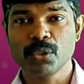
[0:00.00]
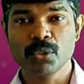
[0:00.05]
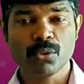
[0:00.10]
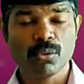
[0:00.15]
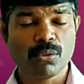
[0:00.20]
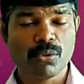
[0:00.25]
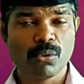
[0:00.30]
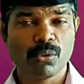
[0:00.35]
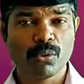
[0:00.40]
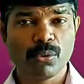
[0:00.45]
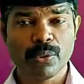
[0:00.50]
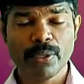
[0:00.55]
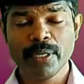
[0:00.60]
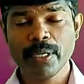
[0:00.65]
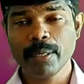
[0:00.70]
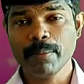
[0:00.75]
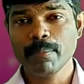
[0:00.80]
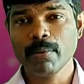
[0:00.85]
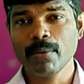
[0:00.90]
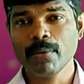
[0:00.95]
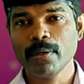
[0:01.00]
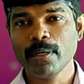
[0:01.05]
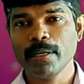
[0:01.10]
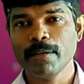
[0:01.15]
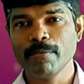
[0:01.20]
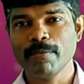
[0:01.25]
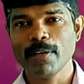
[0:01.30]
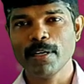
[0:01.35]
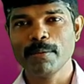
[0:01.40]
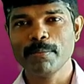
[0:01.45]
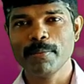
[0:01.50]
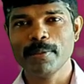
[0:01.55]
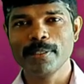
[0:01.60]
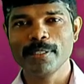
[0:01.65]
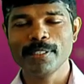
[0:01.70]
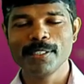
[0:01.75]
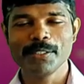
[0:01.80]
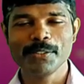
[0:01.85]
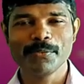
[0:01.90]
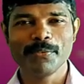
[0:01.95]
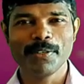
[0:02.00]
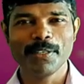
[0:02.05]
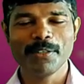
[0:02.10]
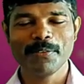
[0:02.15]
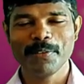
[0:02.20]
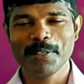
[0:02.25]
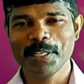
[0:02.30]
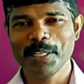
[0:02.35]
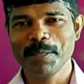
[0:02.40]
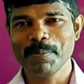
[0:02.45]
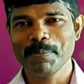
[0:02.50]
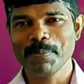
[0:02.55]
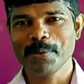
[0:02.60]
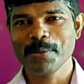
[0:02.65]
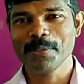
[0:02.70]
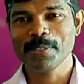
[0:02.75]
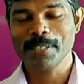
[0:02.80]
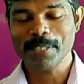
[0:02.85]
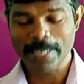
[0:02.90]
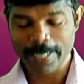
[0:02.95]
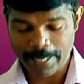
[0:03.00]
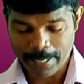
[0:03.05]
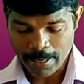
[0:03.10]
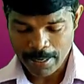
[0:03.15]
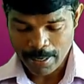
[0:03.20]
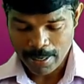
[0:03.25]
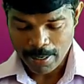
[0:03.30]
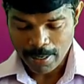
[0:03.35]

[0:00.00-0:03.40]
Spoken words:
So knowing about environment is very important, right?